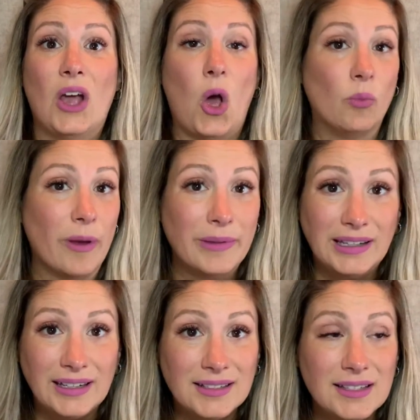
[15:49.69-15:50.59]
home
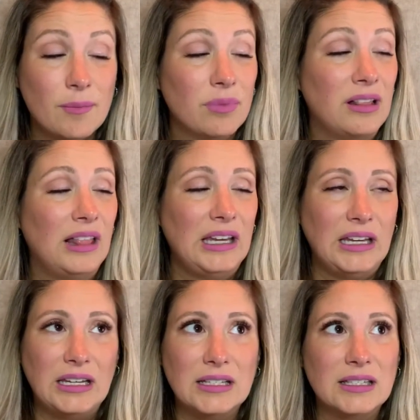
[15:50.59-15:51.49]
remedies,
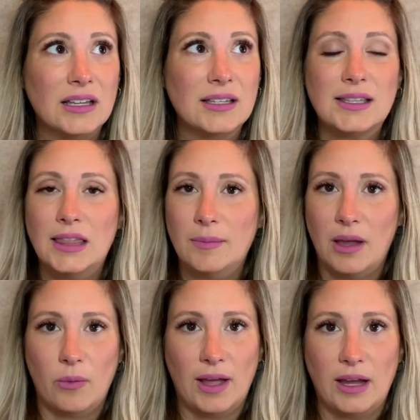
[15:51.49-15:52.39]
please send them
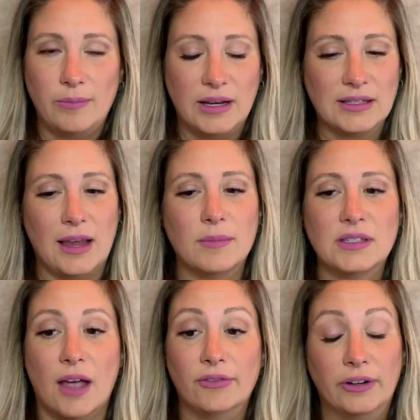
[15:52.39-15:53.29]
my way because I am
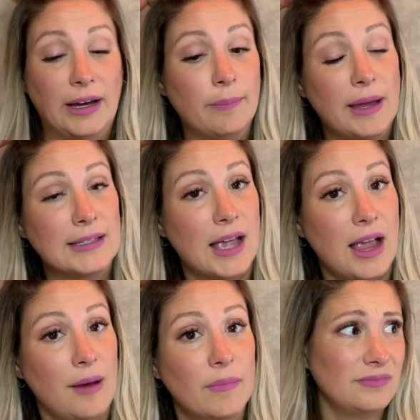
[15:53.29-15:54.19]
suffering big
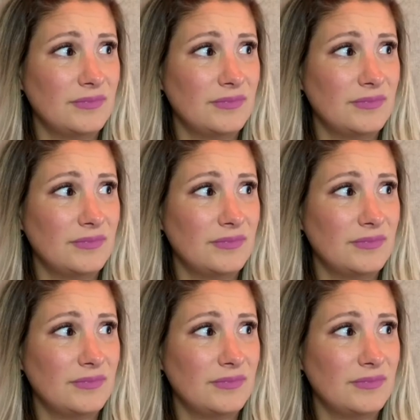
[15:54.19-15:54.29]
time.